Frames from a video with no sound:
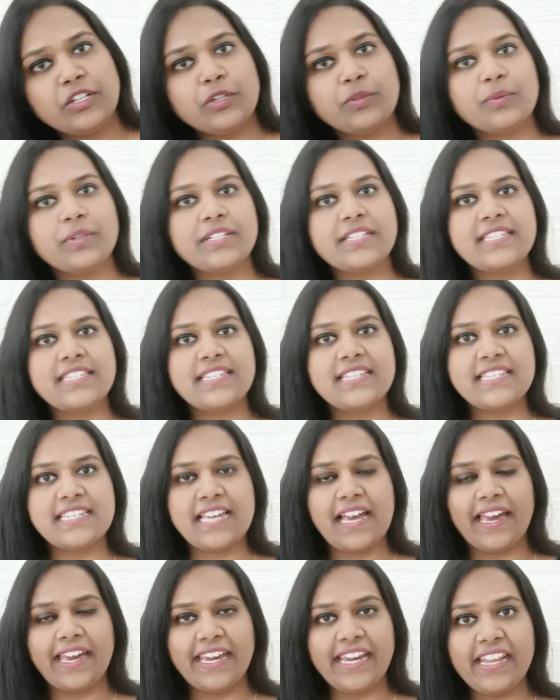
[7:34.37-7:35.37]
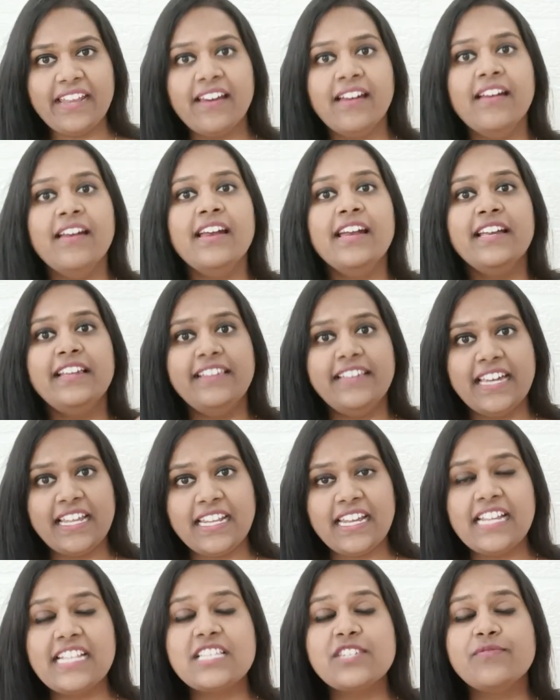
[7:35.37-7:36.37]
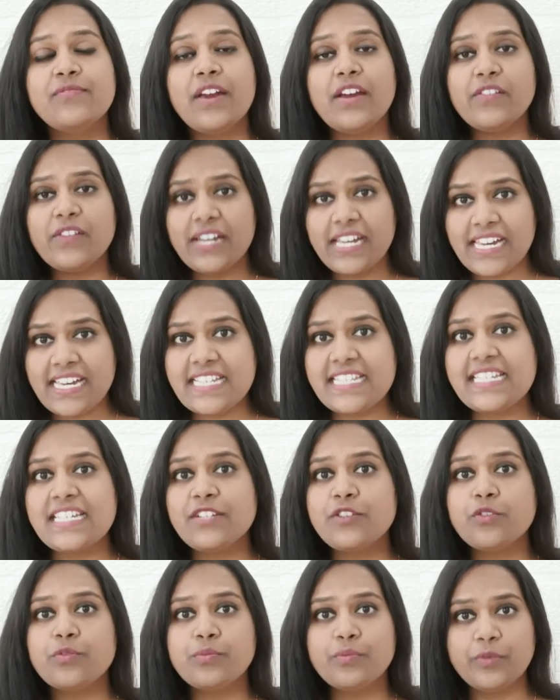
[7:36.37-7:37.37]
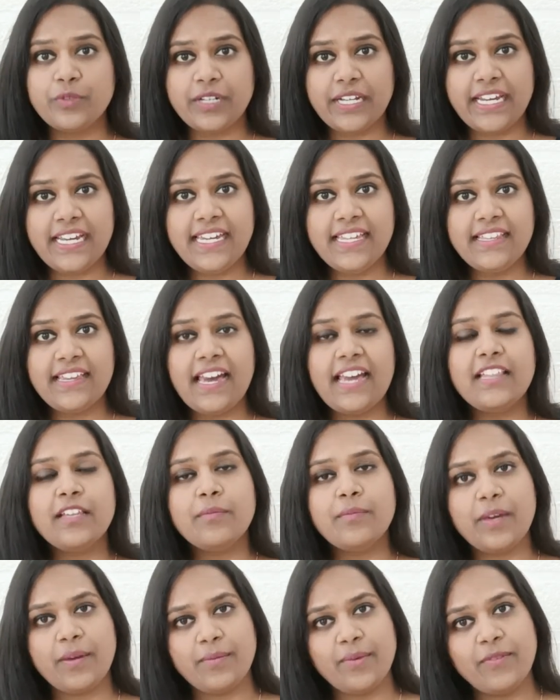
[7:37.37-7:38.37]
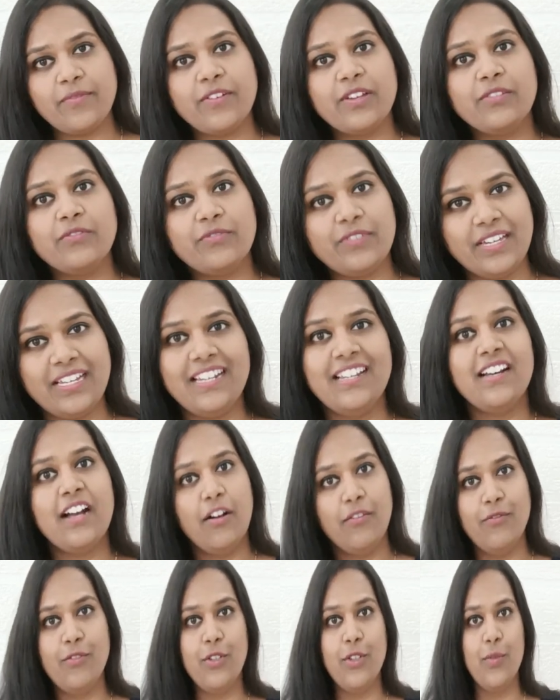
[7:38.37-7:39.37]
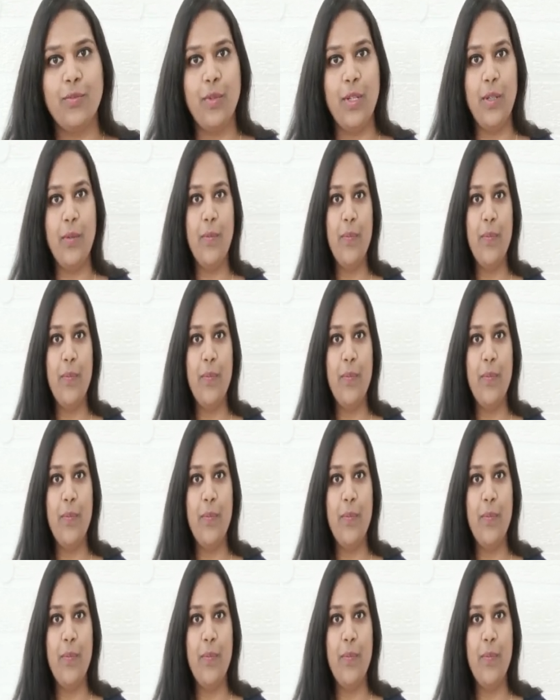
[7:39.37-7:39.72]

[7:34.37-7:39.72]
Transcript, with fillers: towards the side, then it's very easy to breathe and the baby will feel comfortable.